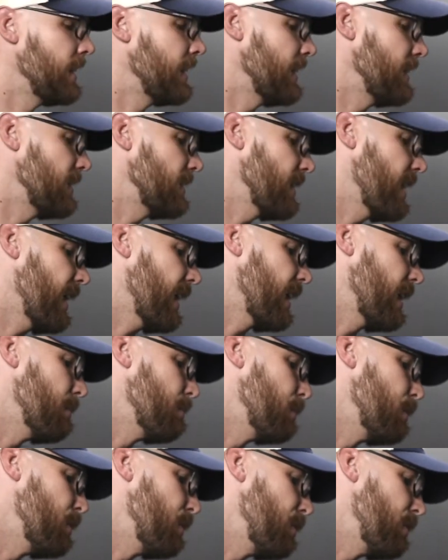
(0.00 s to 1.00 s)
it's not going to
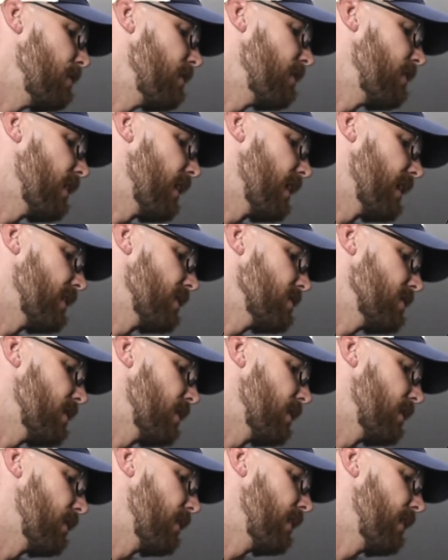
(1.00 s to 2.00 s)
move on its
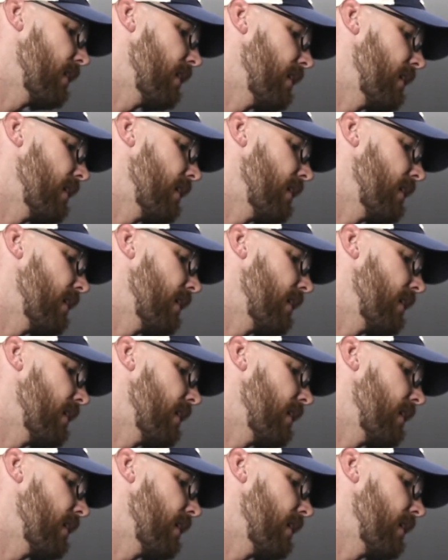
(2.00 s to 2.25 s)
own.